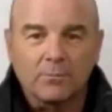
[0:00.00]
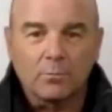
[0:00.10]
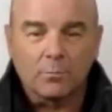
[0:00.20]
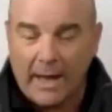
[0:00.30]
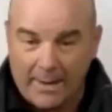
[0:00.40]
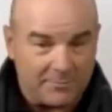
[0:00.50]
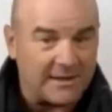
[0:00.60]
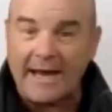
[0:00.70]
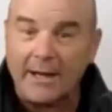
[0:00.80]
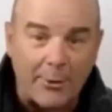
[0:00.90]
came to
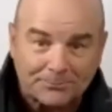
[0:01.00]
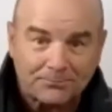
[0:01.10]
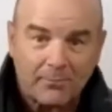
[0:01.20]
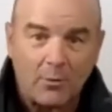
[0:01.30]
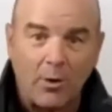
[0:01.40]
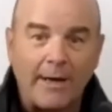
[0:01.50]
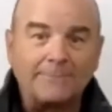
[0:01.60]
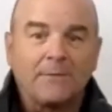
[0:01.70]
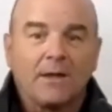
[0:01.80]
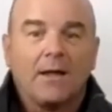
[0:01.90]
keynote, right?
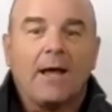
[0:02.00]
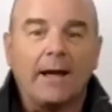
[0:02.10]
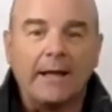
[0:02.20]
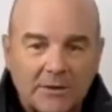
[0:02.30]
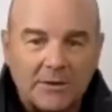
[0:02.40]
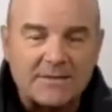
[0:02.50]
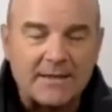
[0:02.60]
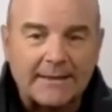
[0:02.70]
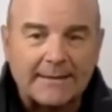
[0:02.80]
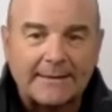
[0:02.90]
And he was
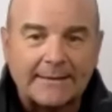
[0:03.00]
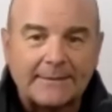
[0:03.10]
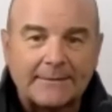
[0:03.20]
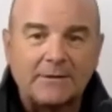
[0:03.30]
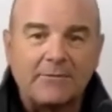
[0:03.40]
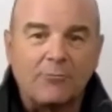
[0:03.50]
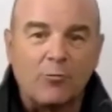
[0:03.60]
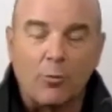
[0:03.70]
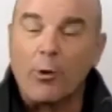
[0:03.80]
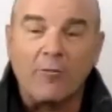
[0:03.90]
a former
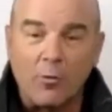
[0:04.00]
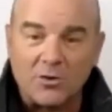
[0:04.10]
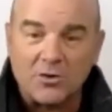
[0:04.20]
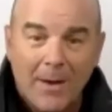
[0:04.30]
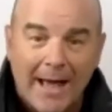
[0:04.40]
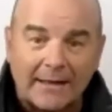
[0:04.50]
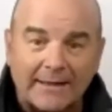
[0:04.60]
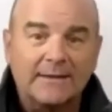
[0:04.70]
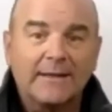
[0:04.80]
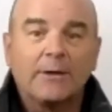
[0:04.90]
Air Force pilot
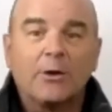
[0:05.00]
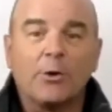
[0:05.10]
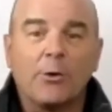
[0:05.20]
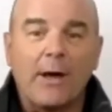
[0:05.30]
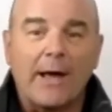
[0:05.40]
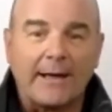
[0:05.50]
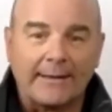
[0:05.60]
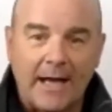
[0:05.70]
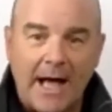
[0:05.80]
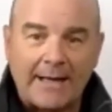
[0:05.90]
who had
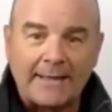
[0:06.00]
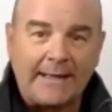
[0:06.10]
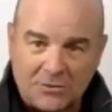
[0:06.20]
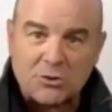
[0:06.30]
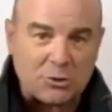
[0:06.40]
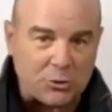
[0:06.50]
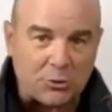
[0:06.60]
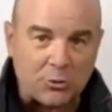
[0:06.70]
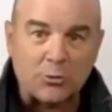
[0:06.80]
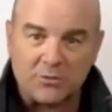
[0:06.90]
gotten
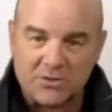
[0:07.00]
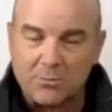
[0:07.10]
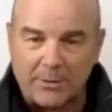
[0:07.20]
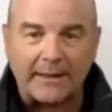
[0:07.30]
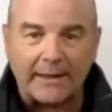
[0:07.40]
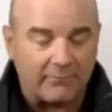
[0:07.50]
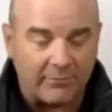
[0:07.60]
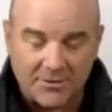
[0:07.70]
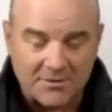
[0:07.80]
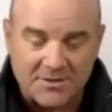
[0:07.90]
into speaking and
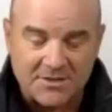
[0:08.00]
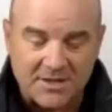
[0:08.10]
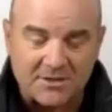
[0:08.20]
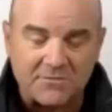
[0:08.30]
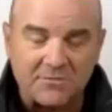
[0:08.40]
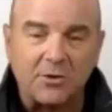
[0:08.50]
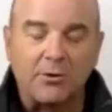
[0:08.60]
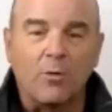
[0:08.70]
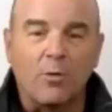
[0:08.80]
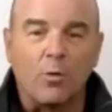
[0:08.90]
very successful career,
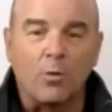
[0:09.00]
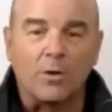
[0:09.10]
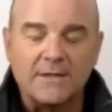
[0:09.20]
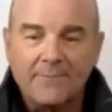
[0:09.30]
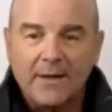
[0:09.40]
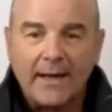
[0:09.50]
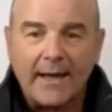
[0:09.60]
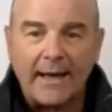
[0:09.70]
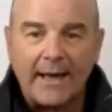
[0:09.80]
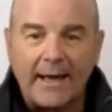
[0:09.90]
of course.
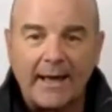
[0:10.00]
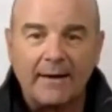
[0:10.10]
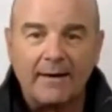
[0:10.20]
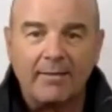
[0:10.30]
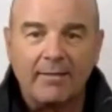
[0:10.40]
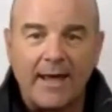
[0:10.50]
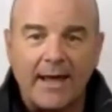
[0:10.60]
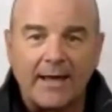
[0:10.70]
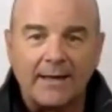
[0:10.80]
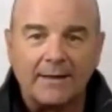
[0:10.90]
And
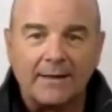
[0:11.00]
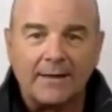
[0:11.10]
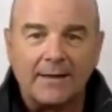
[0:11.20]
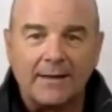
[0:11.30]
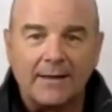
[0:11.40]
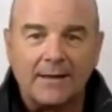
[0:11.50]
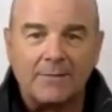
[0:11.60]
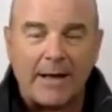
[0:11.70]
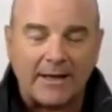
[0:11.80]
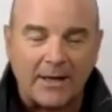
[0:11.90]
my
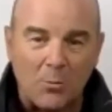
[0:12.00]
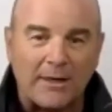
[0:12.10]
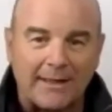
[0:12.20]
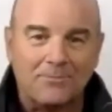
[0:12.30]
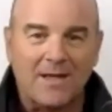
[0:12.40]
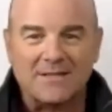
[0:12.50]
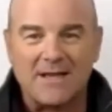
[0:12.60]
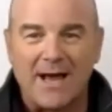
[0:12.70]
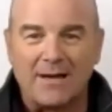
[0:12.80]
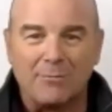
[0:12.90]
company
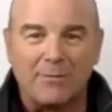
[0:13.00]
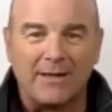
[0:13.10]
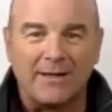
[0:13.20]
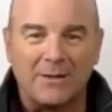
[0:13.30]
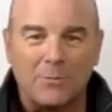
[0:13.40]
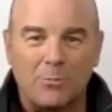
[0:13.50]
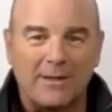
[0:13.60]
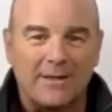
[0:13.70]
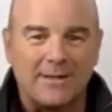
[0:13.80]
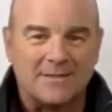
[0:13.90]
assigned me to be
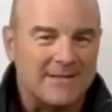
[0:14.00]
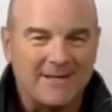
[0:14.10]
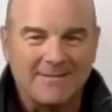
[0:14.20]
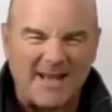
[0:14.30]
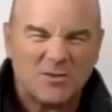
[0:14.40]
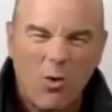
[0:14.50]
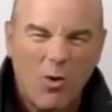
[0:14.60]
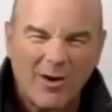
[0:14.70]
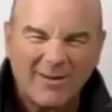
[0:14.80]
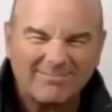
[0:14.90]
his
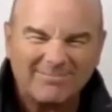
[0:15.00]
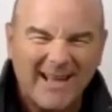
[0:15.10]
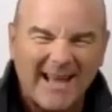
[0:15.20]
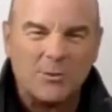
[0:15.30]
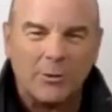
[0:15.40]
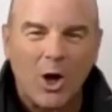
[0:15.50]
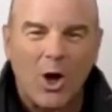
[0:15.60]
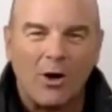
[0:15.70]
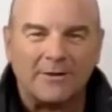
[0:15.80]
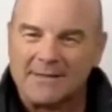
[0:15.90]
escort, I guess you would
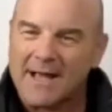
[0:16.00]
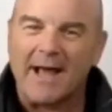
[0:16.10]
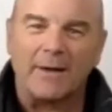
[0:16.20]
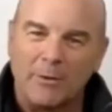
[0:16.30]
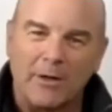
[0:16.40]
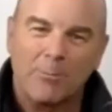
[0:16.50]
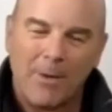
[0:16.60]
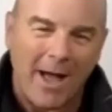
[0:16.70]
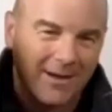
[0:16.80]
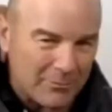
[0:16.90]
call it, because I had been a
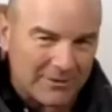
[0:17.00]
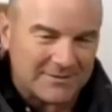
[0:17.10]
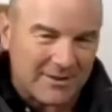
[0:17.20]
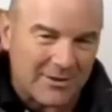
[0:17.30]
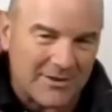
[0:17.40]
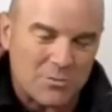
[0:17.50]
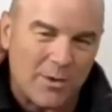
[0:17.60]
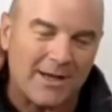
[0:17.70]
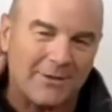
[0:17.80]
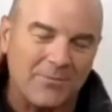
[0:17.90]
pilot in the military as
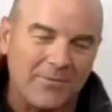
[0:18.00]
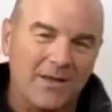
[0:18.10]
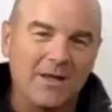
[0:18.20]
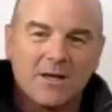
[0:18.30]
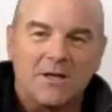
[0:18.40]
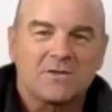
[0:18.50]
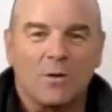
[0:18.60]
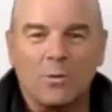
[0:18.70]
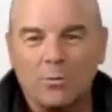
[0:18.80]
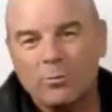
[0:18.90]
well.
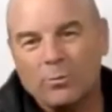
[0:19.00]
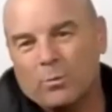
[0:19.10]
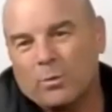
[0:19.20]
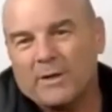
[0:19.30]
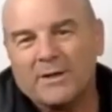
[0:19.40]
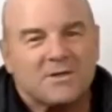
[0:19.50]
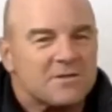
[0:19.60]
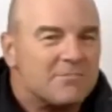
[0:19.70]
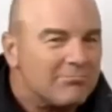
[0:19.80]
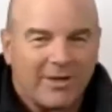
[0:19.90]
So
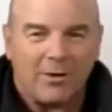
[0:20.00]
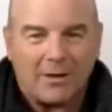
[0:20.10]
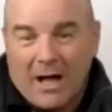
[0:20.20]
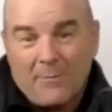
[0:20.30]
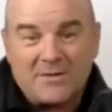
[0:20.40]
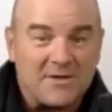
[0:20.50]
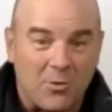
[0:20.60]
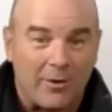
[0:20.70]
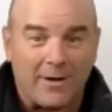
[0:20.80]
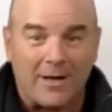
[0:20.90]
I'm his
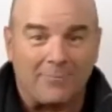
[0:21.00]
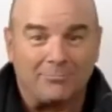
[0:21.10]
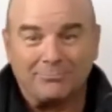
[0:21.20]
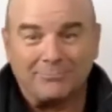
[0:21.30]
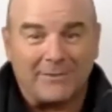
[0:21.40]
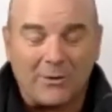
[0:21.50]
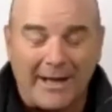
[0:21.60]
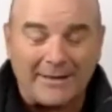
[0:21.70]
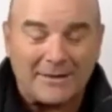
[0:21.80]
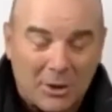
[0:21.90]
escort. I'm,
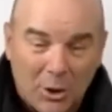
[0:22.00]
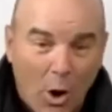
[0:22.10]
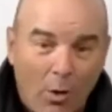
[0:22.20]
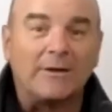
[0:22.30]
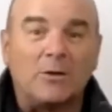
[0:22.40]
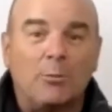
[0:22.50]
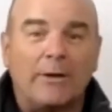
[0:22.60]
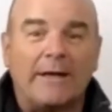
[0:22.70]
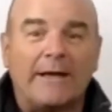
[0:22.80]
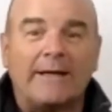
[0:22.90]
getting to know him a little
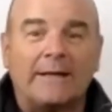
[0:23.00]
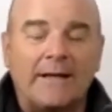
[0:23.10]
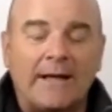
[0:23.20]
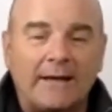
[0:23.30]
bit and